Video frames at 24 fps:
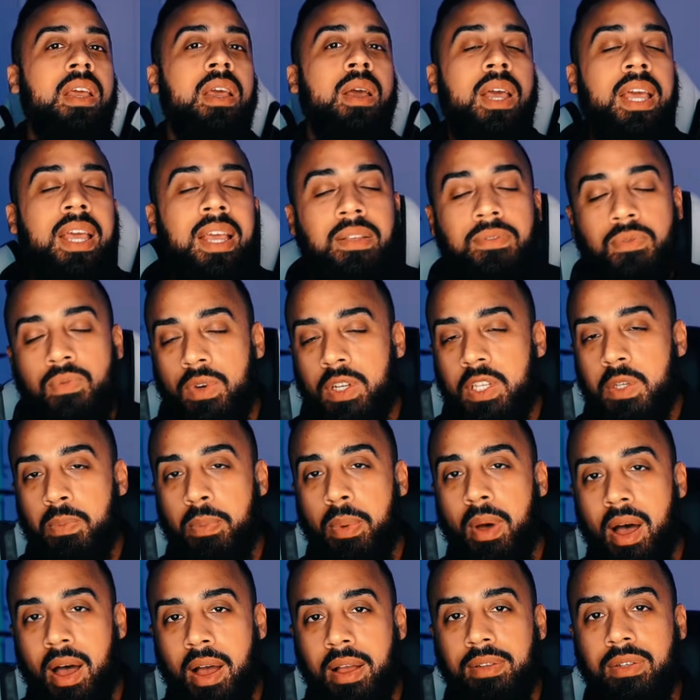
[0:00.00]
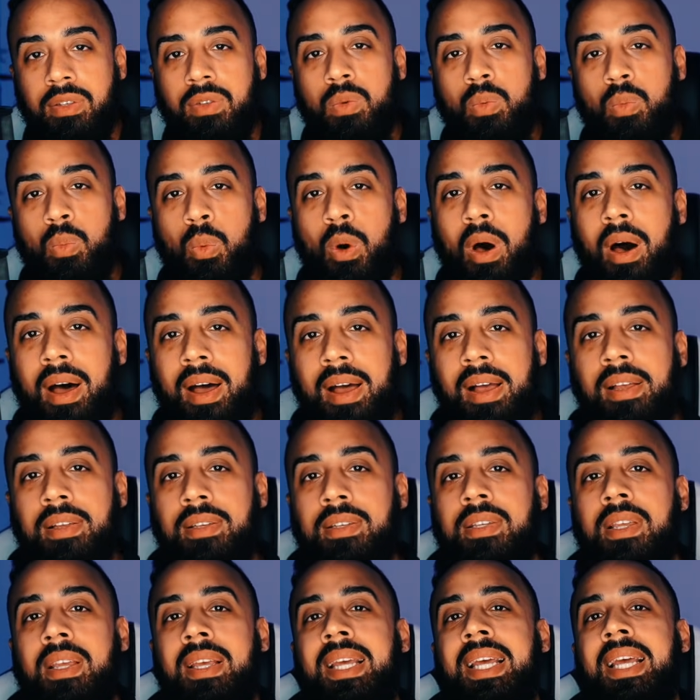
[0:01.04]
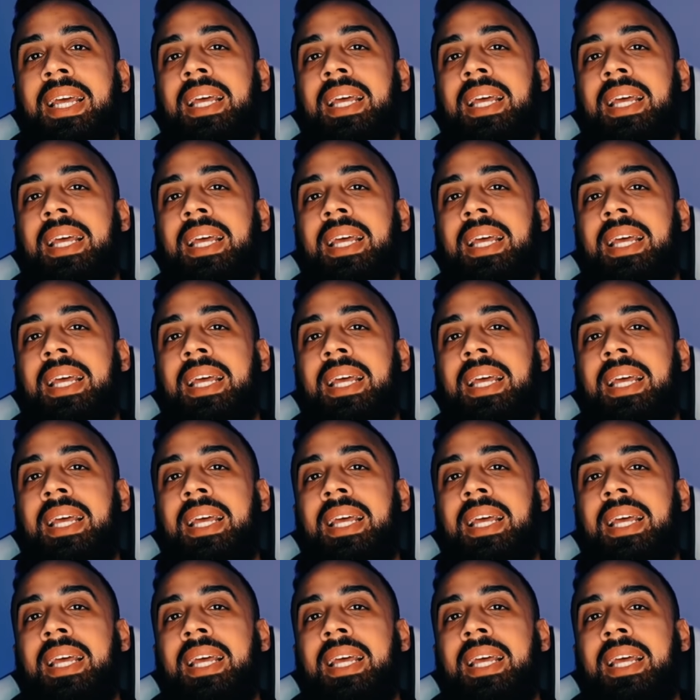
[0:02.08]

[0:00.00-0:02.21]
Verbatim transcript: his response was